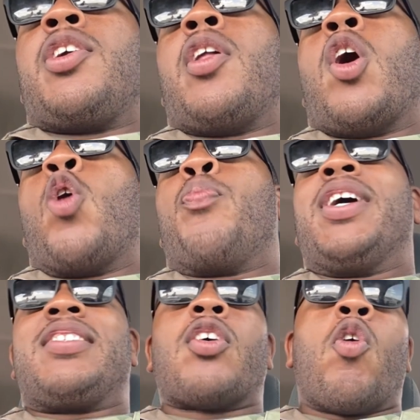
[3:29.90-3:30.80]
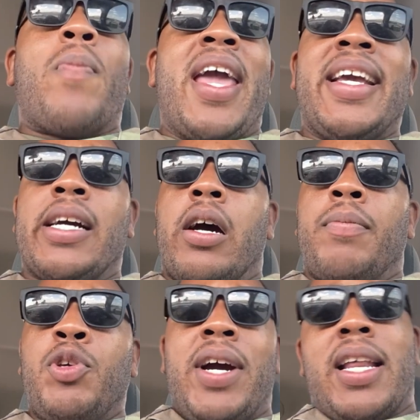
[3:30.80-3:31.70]
you know, puts on makeup.
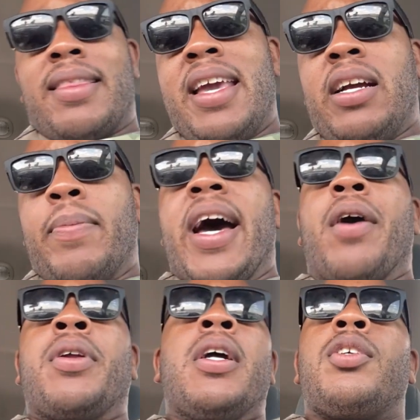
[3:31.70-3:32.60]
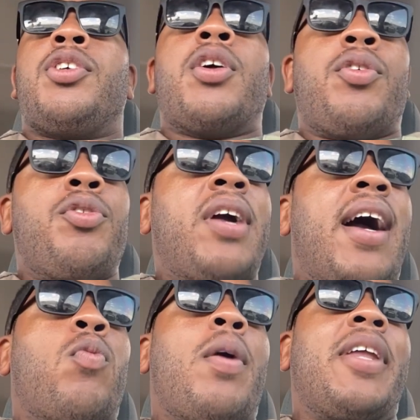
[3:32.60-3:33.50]
You got to think about, you know, you
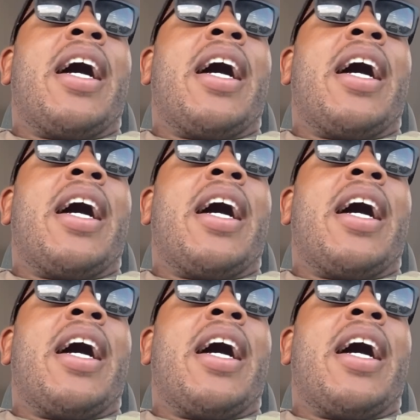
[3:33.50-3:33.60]
got women